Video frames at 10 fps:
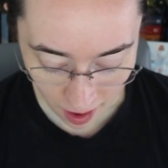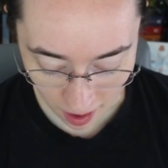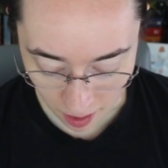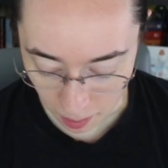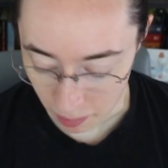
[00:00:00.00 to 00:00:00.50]

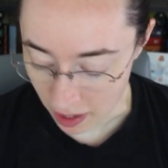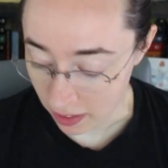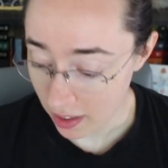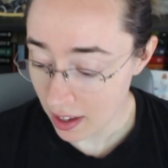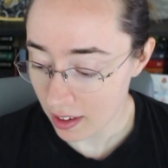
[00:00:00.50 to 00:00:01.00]
Um,
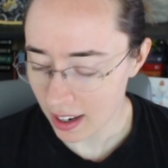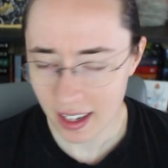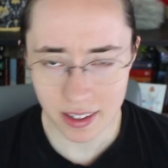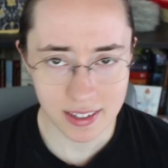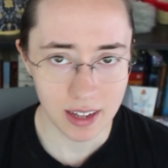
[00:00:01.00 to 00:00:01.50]
and then
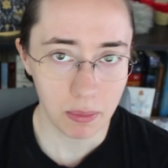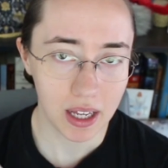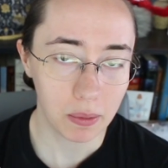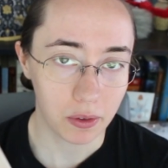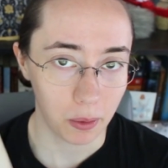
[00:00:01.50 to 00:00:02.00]
kind of the same
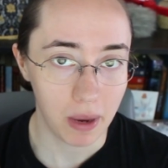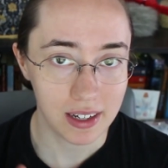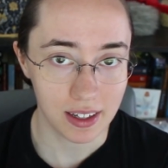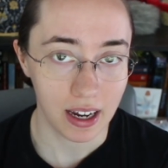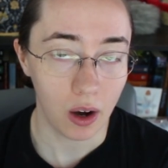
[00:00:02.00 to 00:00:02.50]
thing with
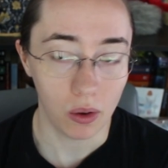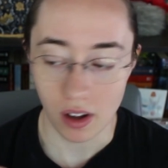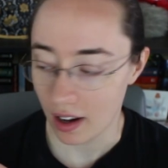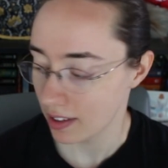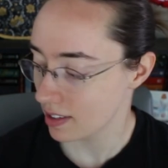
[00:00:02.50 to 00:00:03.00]
Romantic
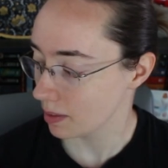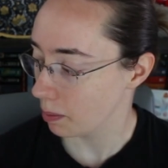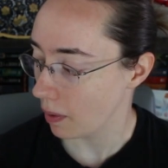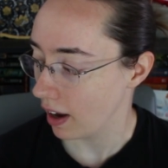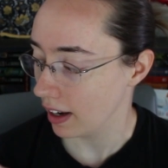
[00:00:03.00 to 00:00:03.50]
Outlaws
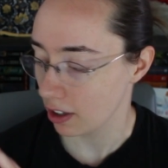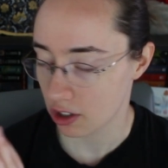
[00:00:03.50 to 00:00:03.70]
by